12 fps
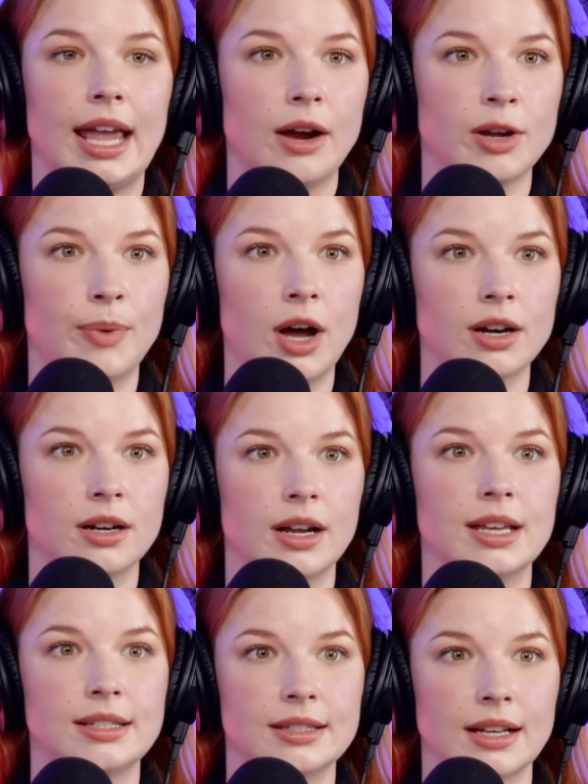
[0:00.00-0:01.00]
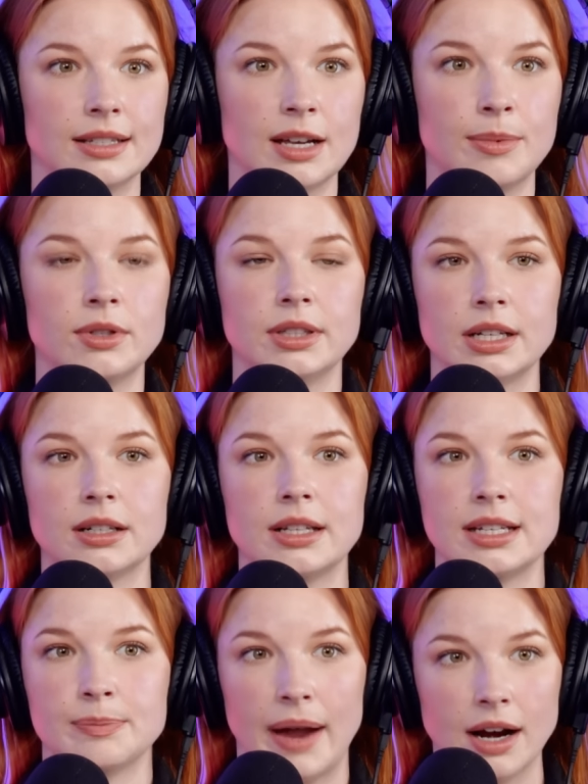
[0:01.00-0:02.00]
Harry Potter, his stunt double
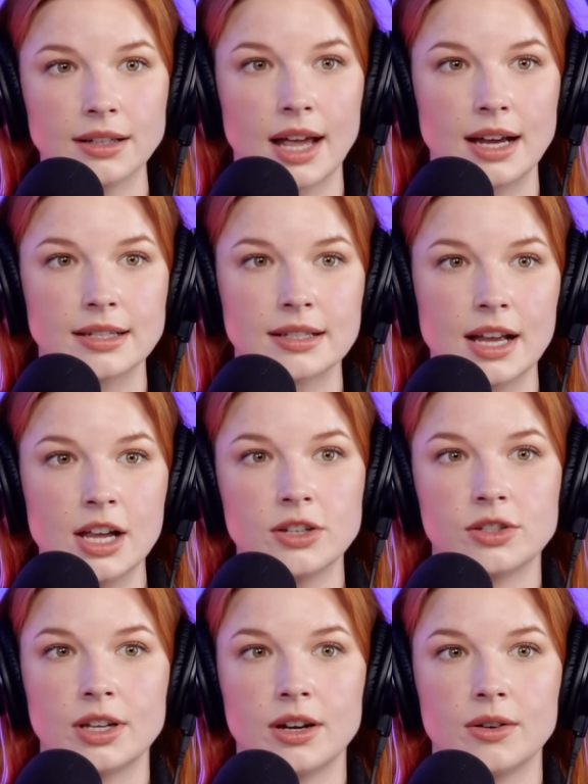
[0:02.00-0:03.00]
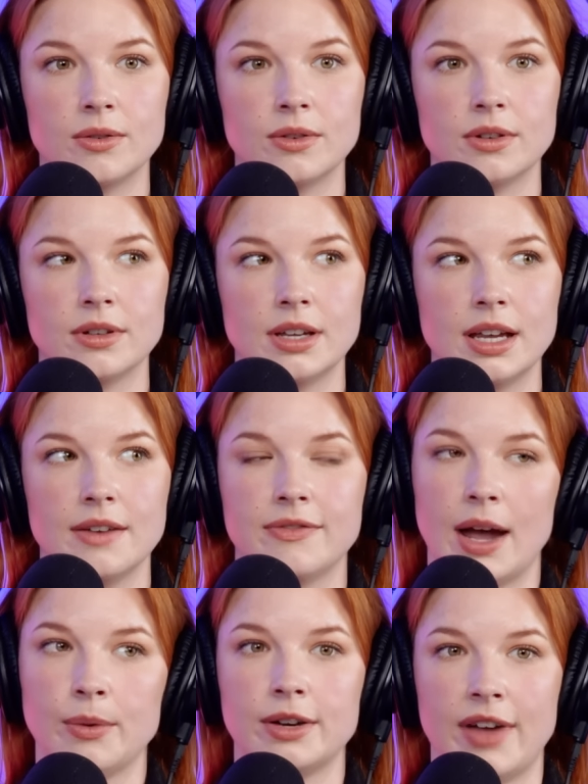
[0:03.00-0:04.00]
literally is paralyzed. So if
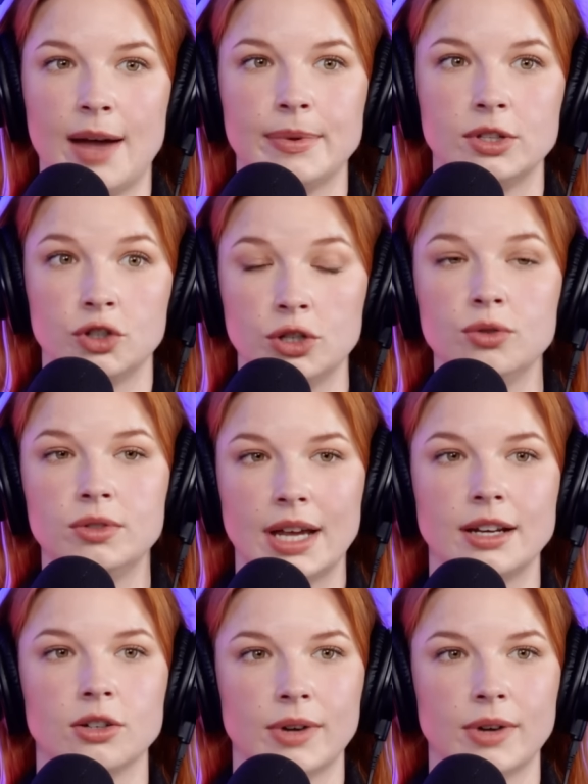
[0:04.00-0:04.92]
that would have happened to Daniel